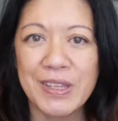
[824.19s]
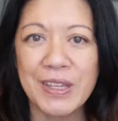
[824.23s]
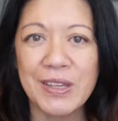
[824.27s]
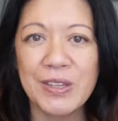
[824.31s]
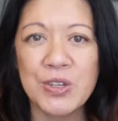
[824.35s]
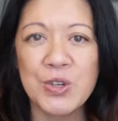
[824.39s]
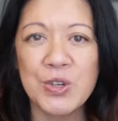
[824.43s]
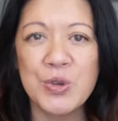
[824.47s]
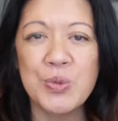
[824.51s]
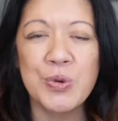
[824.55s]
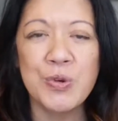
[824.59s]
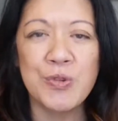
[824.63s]
but
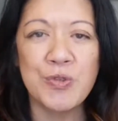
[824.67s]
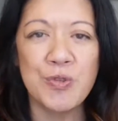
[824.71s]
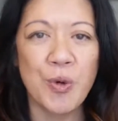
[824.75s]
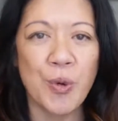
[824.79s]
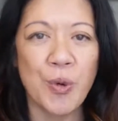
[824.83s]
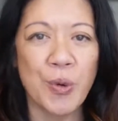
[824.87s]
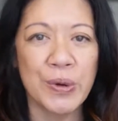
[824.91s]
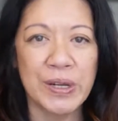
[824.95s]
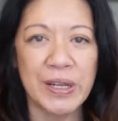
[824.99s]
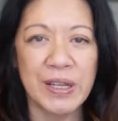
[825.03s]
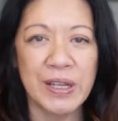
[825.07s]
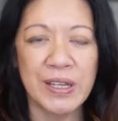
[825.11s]
then you move
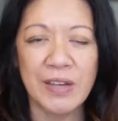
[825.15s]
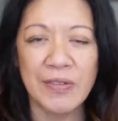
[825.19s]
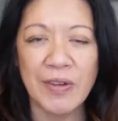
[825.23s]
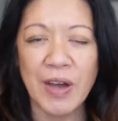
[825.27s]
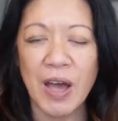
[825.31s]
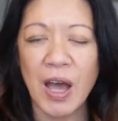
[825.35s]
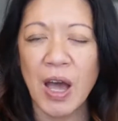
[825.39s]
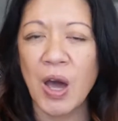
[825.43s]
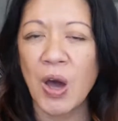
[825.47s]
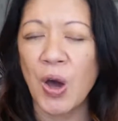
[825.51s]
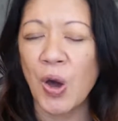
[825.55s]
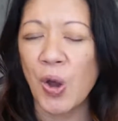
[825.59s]
forward and
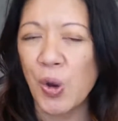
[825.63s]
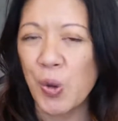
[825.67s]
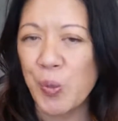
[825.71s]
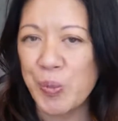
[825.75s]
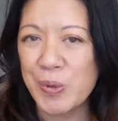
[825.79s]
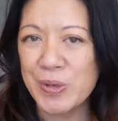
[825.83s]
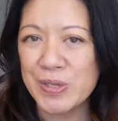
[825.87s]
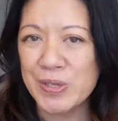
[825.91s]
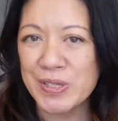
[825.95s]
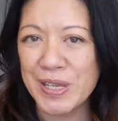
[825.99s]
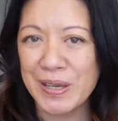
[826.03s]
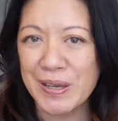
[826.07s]
give
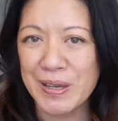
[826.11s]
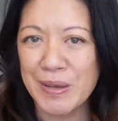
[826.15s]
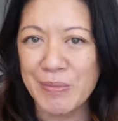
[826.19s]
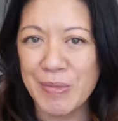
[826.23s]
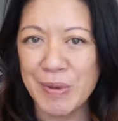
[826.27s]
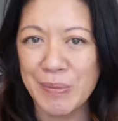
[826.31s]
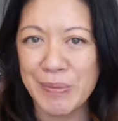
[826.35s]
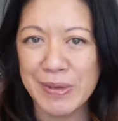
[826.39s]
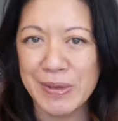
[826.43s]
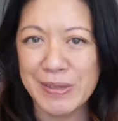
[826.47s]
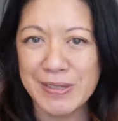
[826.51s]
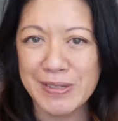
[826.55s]
100%
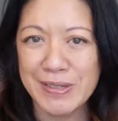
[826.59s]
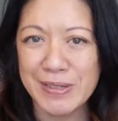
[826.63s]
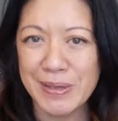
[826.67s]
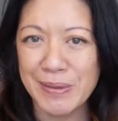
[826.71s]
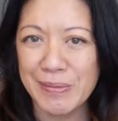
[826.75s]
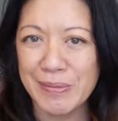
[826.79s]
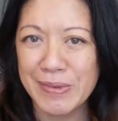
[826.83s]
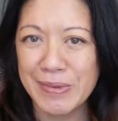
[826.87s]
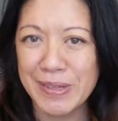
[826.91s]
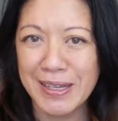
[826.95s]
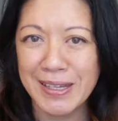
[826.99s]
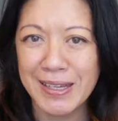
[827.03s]
commitment to
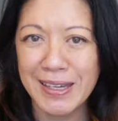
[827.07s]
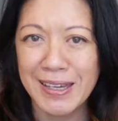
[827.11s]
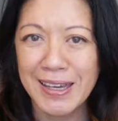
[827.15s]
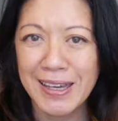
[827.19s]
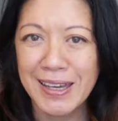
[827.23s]
something?